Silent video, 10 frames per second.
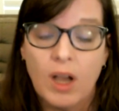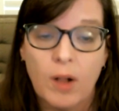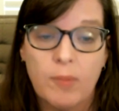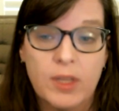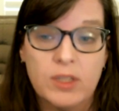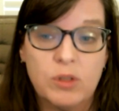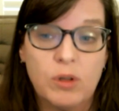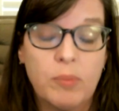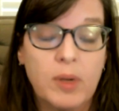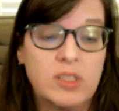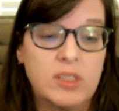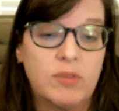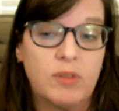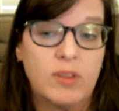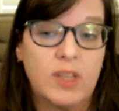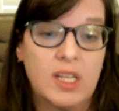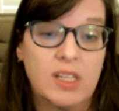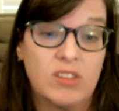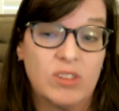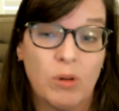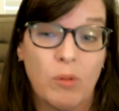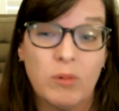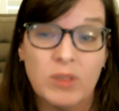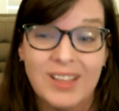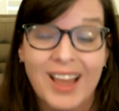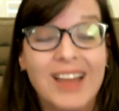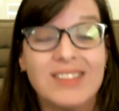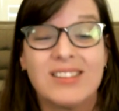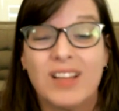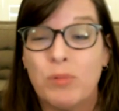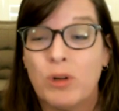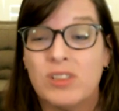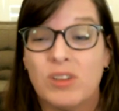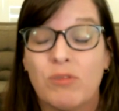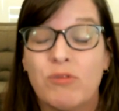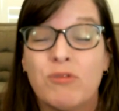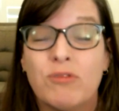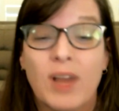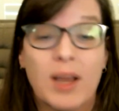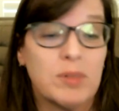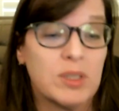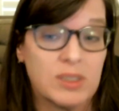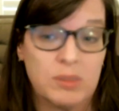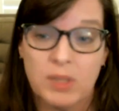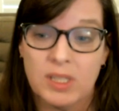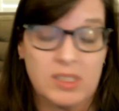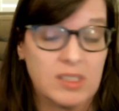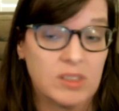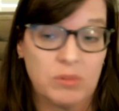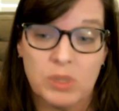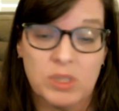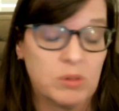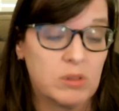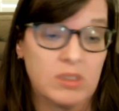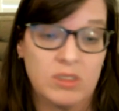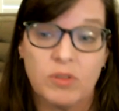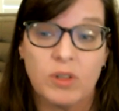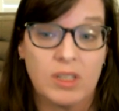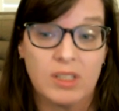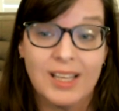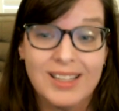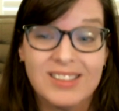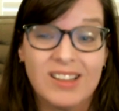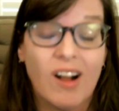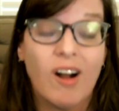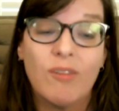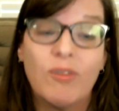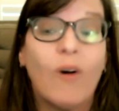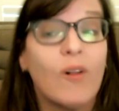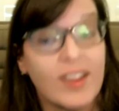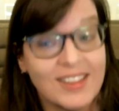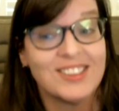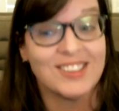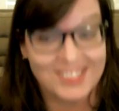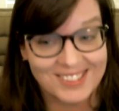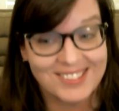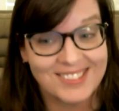They do a bunch of different things. So yes, libraries are fabulous places and resources for kids of all ages.